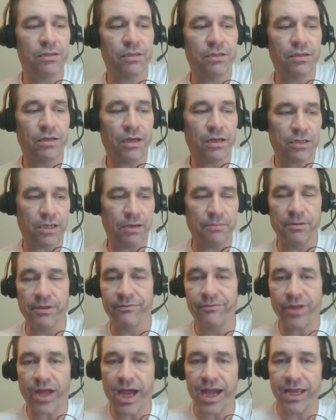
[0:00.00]
a couple
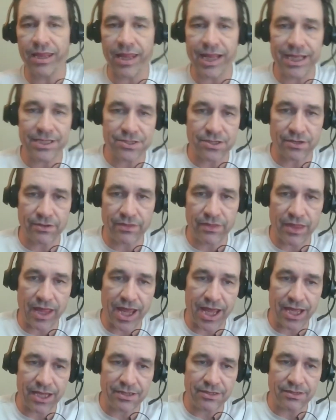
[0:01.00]
of the highlights are
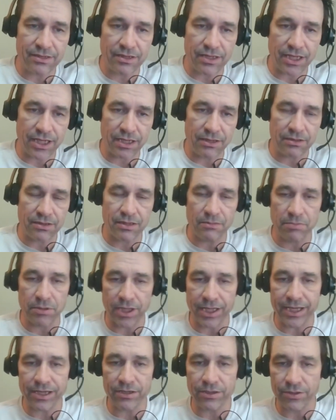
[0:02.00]
that the the
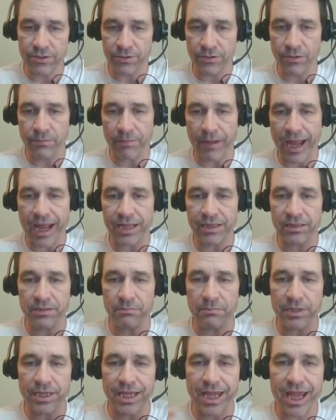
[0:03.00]
player group at the
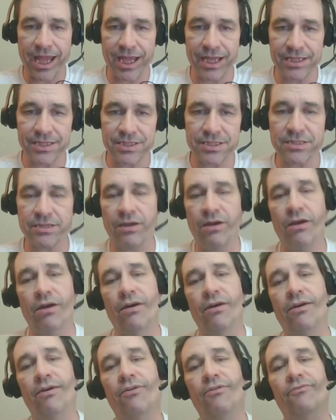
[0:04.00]
behest
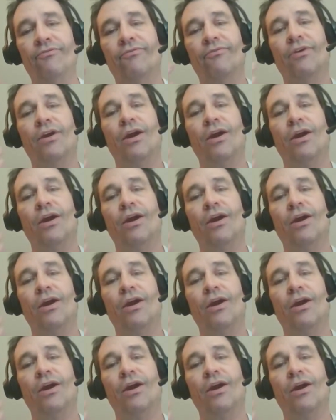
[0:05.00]
of